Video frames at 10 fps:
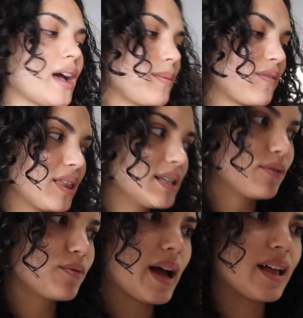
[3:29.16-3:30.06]
I've had this
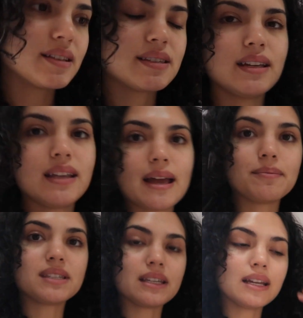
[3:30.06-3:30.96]
for a while, it's nearly
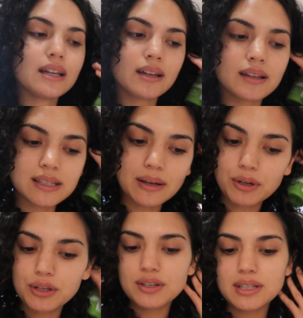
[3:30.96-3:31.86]
empty.
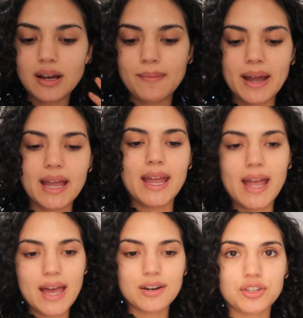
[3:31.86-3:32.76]
Someone used it on my
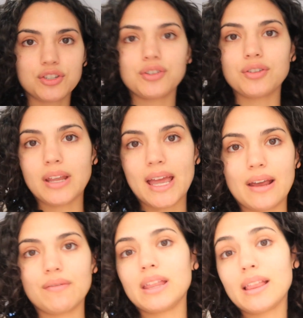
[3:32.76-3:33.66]
hair at a shoot and
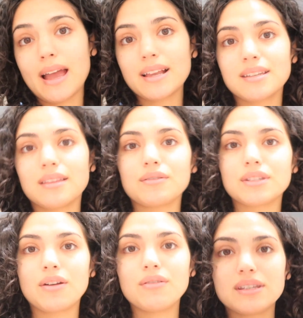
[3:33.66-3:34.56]
I really liked the
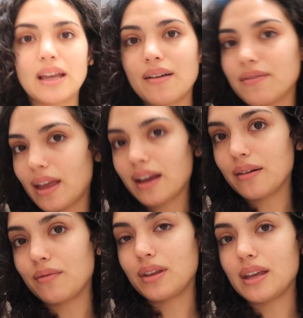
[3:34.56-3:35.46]
results. Like, I feel like
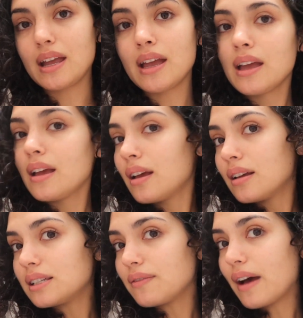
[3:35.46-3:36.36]
it really
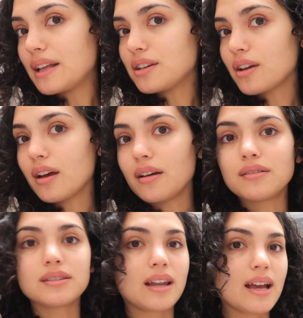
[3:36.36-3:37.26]
defines your
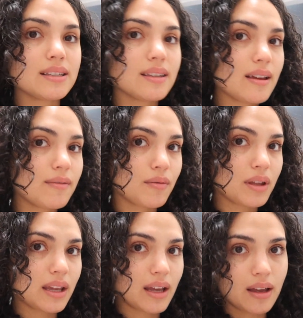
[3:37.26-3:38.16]
curls nicely for
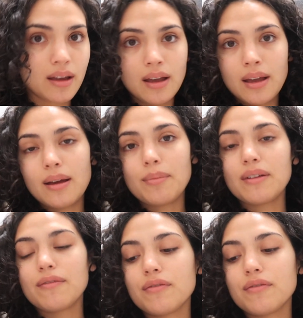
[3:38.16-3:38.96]
when they're a bit